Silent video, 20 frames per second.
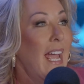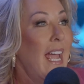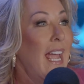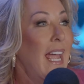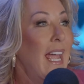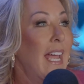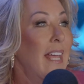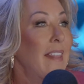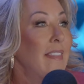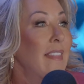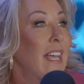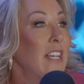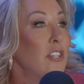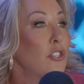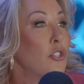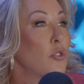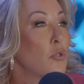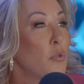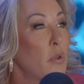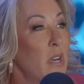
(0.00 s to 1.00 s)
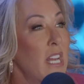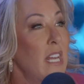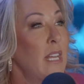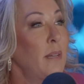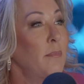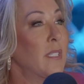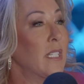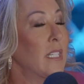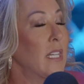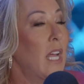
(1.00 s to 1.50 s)
and they
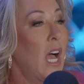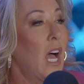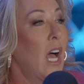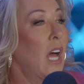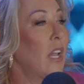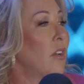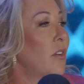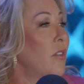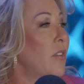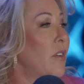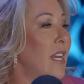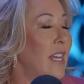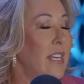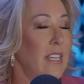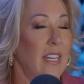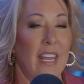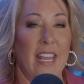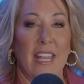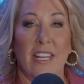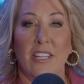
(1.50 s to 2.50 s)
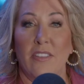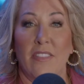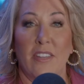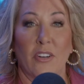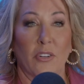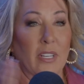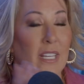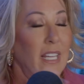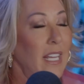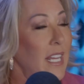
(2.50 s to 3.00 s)
screamed and hollered, and
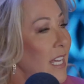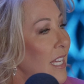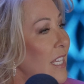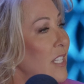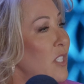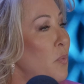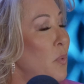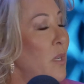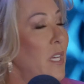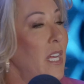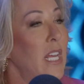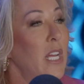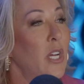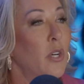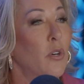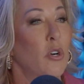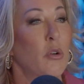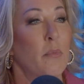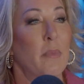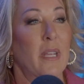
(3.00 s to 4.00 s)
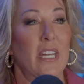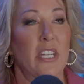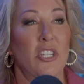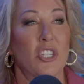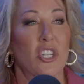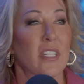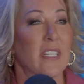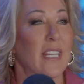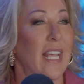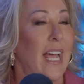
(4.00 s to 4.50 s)
their kids would hear them, and it
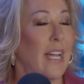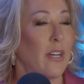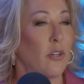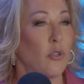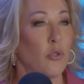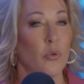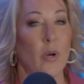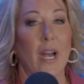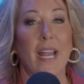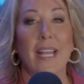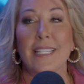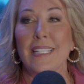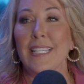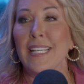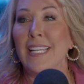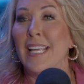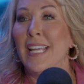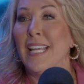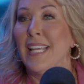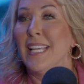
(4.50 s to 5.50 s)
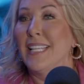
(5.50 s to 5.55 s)
just got crazy.